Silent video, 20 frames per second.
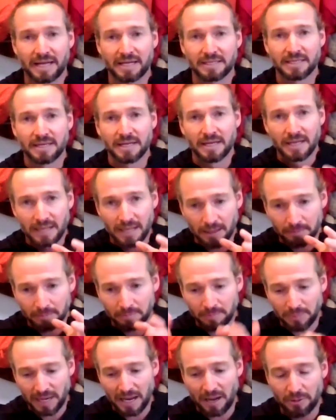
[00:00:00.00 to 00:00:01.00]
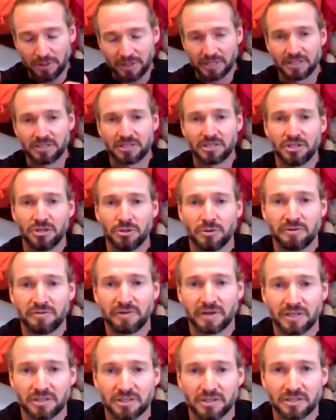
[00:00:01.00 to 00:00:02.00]
I had and plow it into new
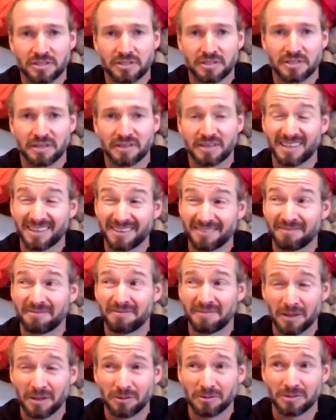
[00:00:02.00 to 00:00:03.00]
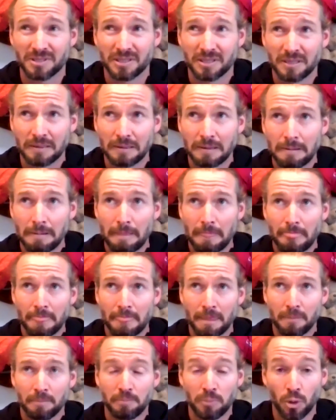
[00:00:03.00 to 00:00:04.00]
adventures, because I kind of felt
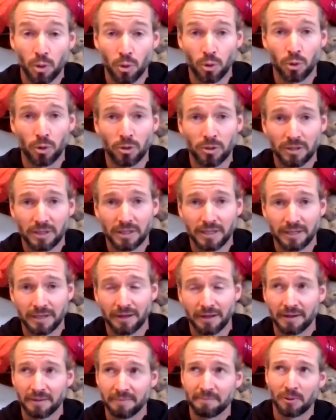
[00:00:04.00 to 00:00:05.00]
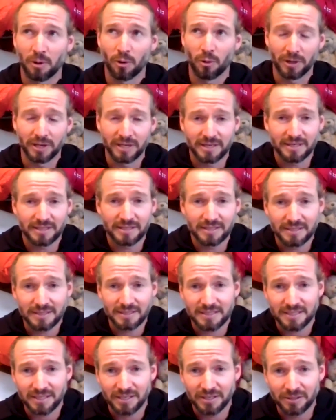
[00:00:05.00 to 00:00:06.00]
poor and unemployed.
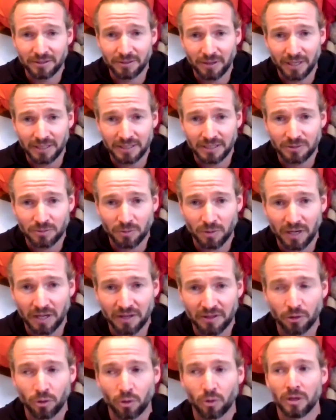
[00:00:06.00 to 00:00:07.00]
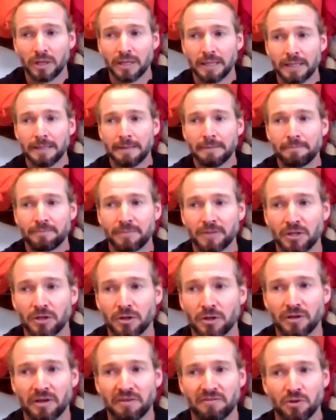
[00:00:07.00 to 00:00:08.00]
So I thought,
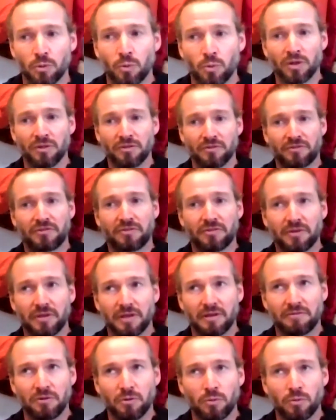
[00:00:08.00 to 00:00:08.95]
if you want